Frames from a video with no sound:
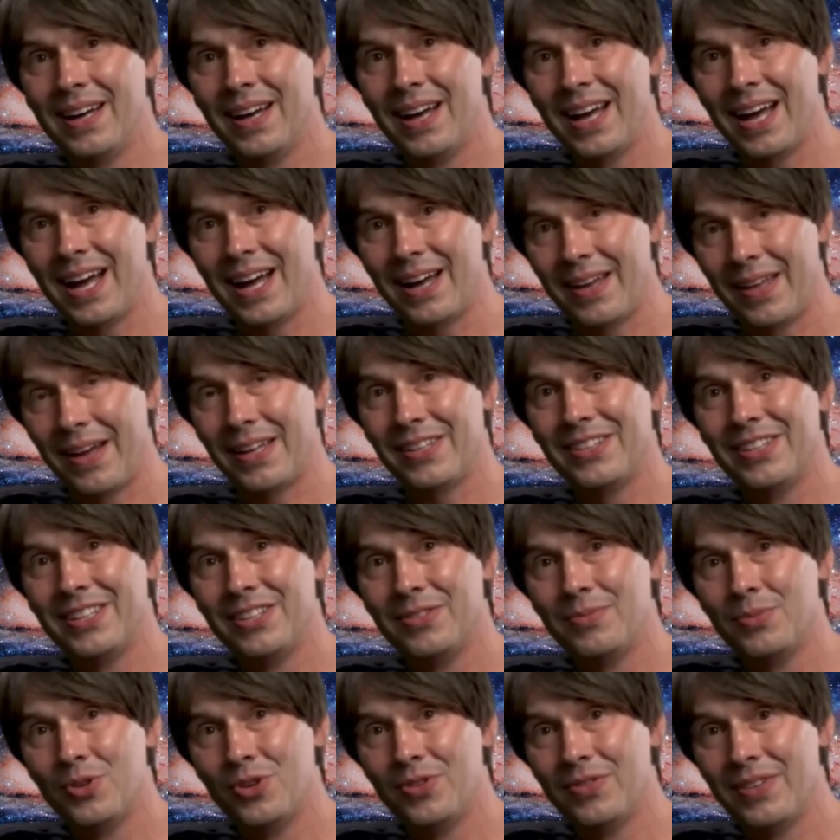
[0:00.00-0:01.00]
Atlas is
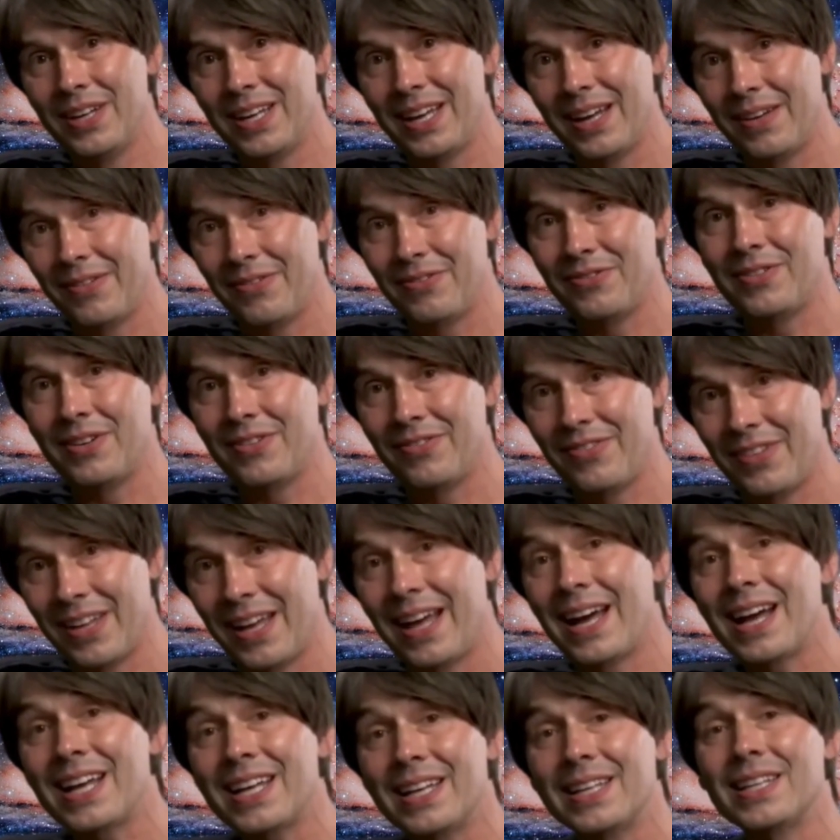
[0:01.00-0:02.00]
moving at
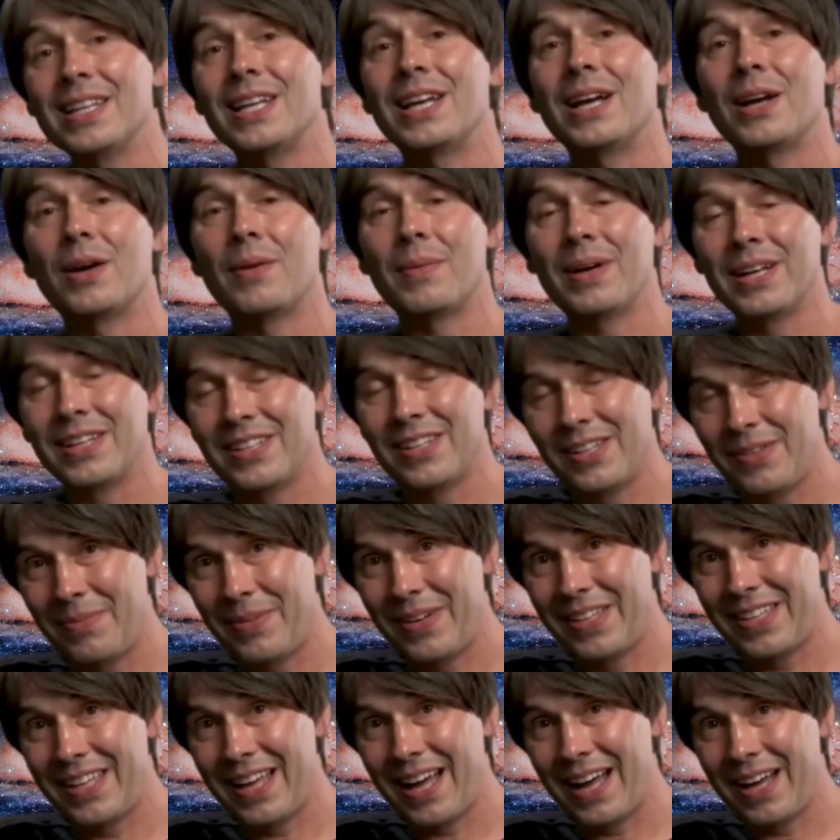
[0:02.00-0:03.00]
58 kilometers per
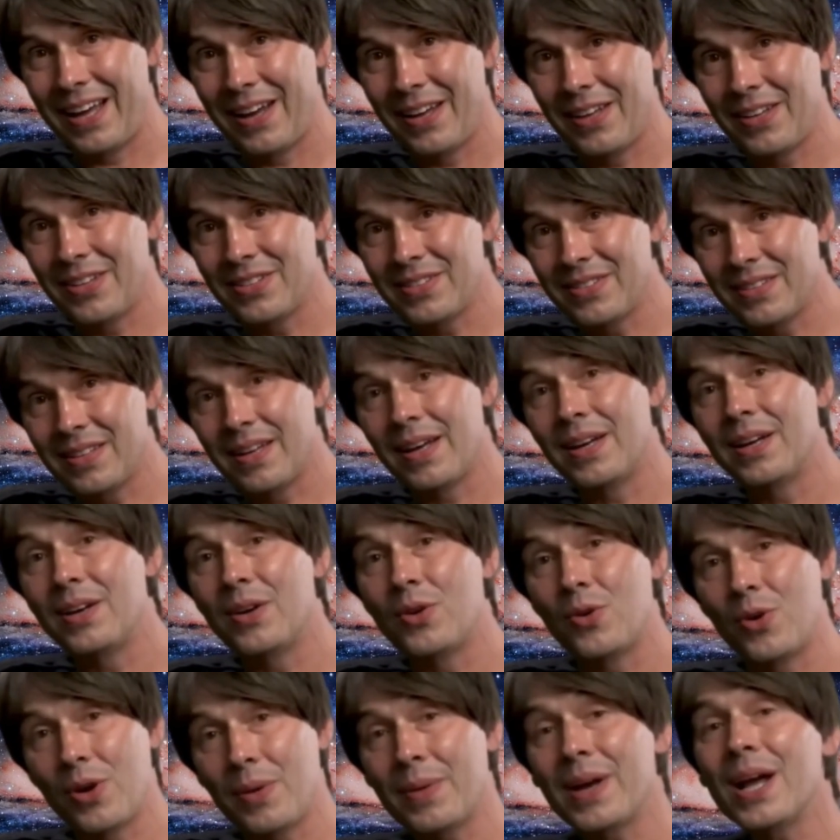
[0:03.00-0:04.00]
second,
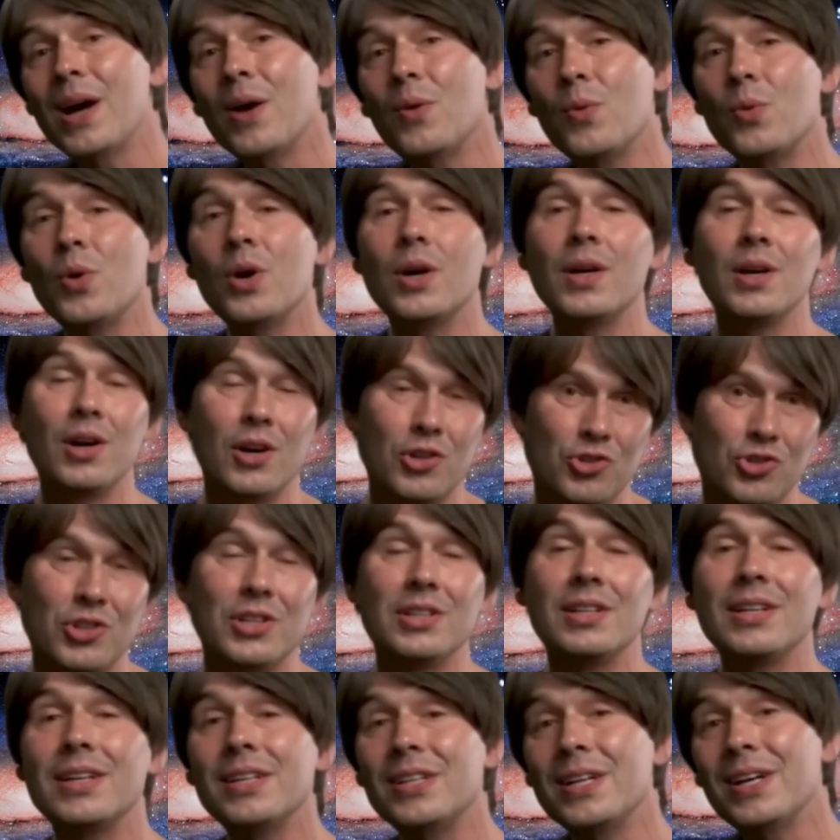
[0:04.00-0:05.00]
or about
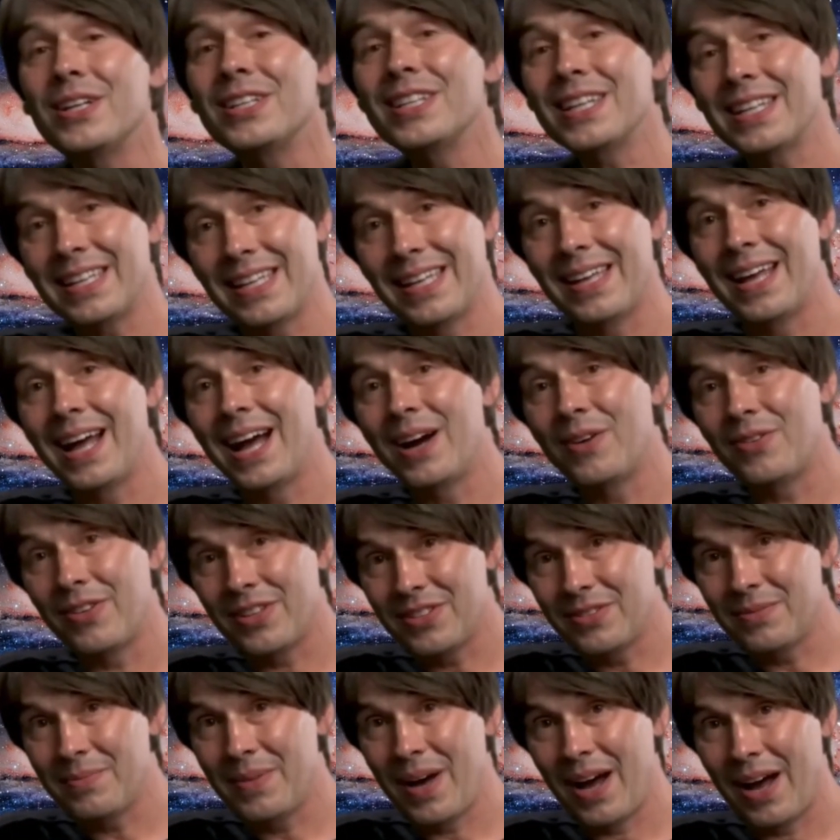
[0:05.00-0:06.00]

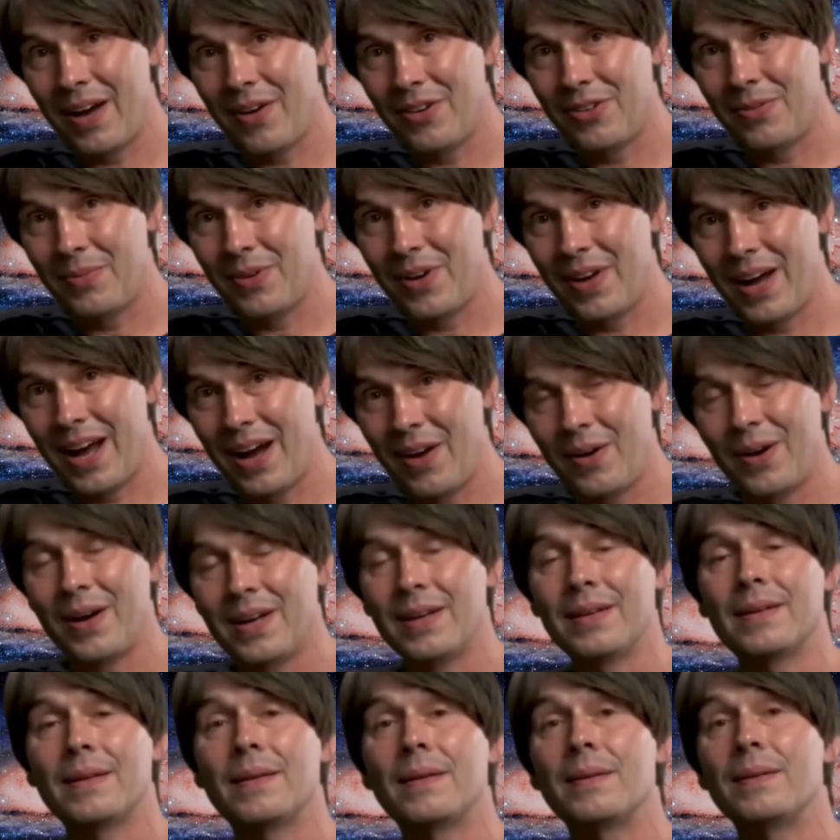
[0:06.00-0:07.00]
130,000 miles per hour.
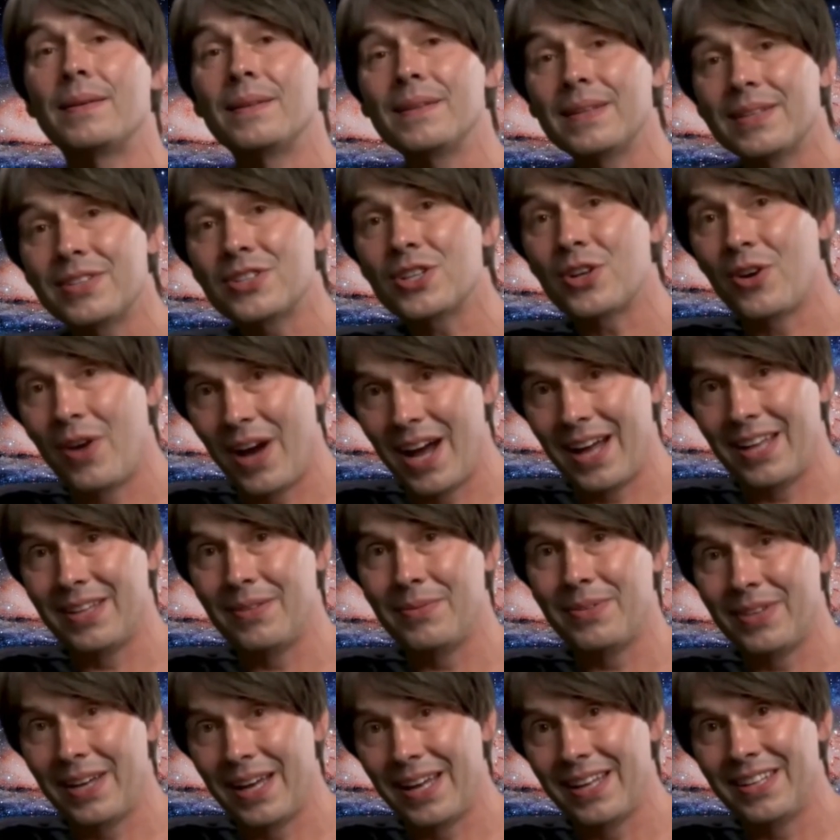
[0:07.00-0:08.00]
To
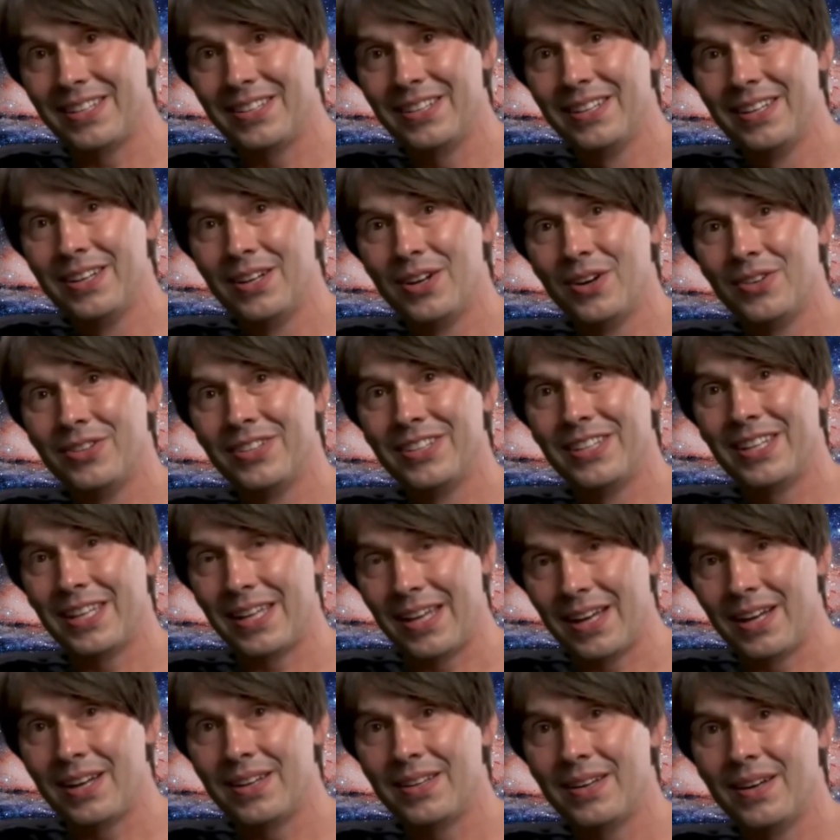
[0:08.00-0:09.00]
grasp this,
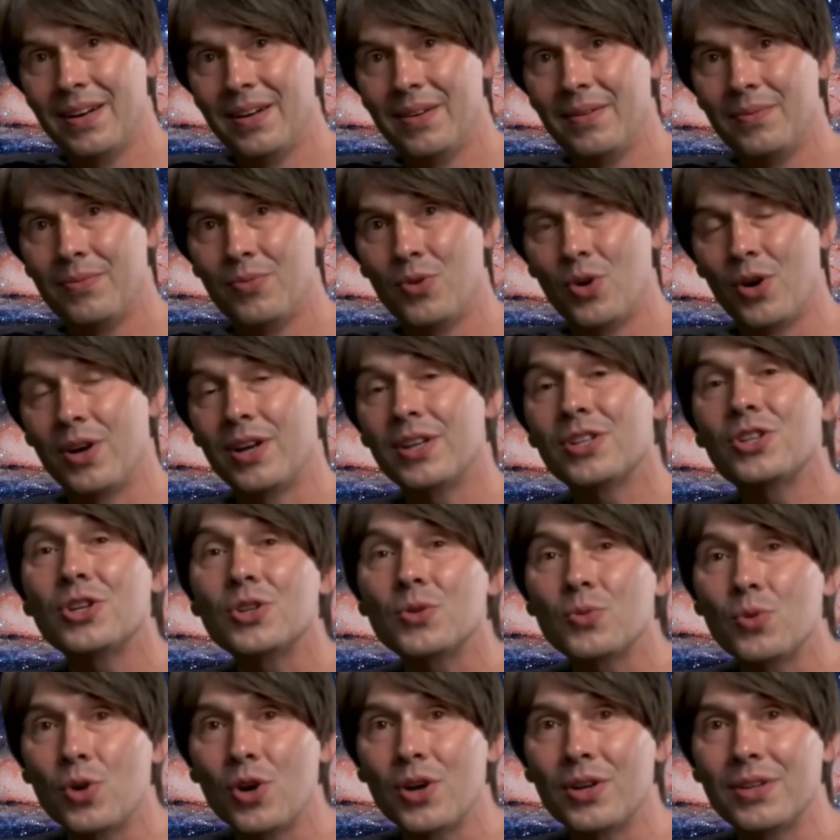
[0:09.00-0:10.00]
consider Voyager
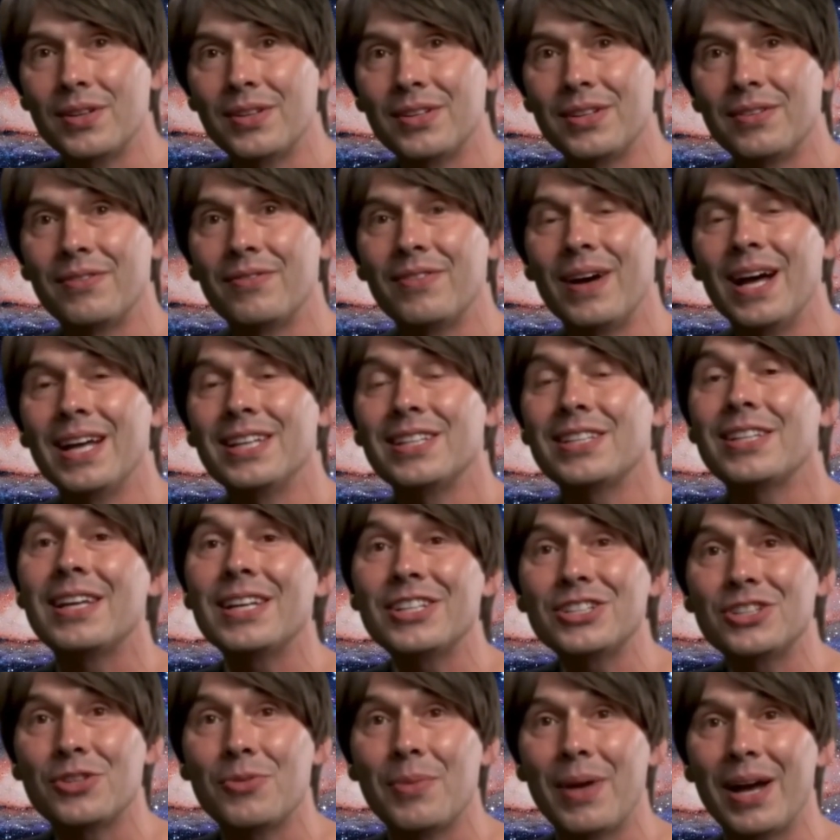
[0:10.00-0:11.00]
1, the
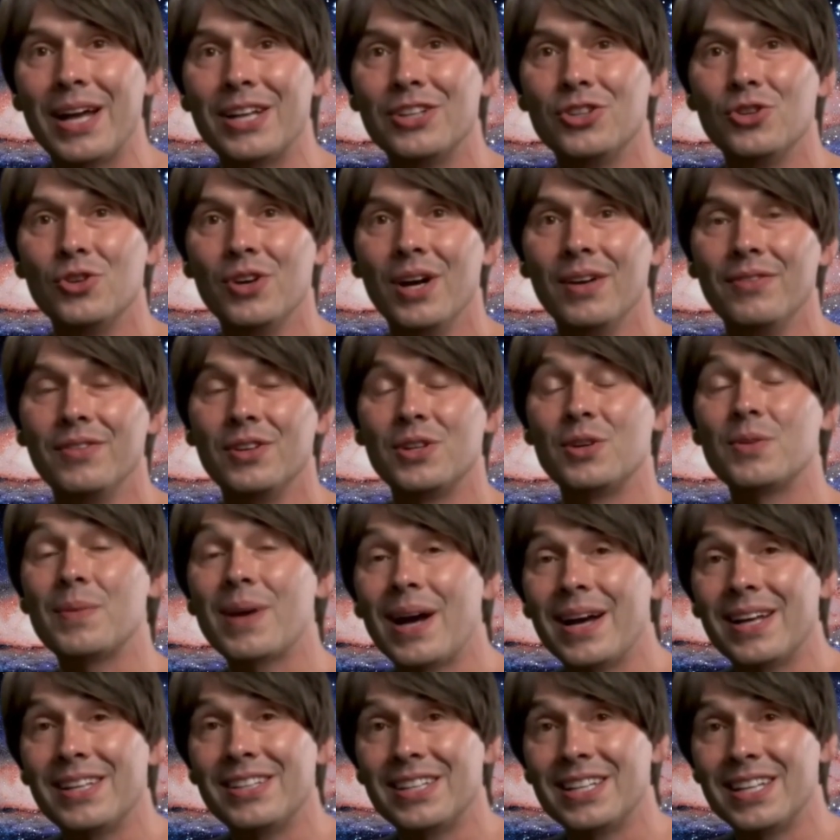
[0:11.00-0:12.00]
fastest spacecraft
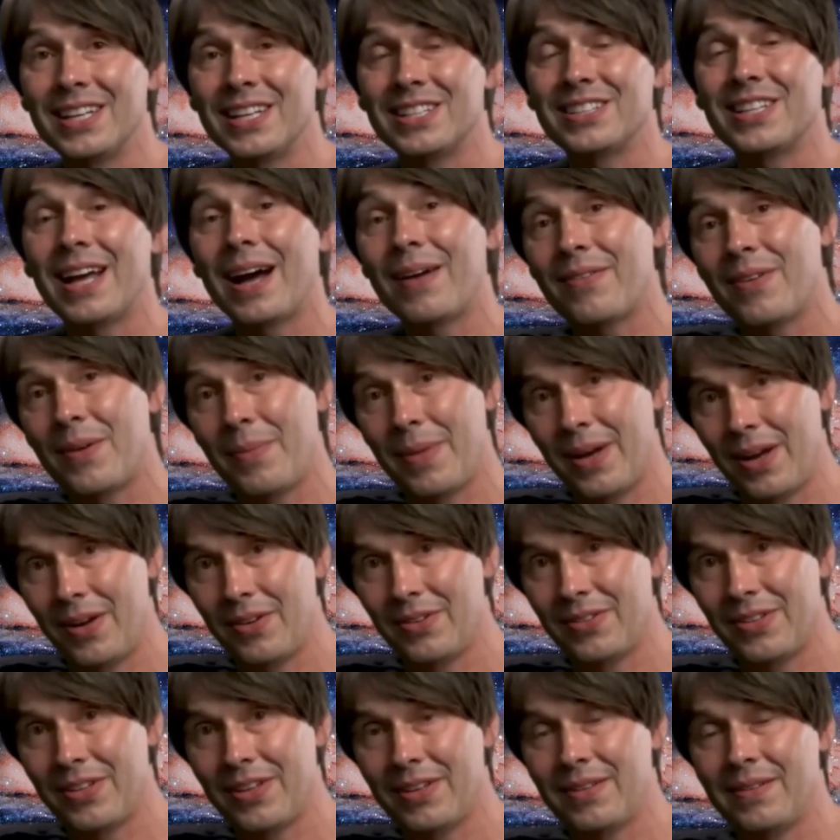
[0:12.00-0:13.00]
humanity has ever
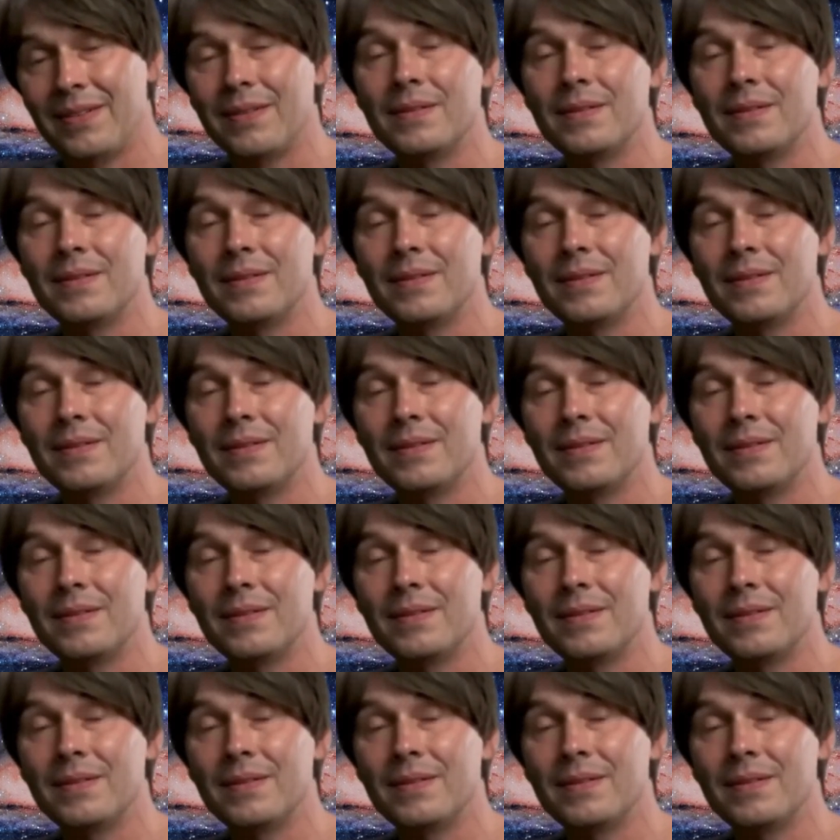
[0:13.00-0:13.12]
built.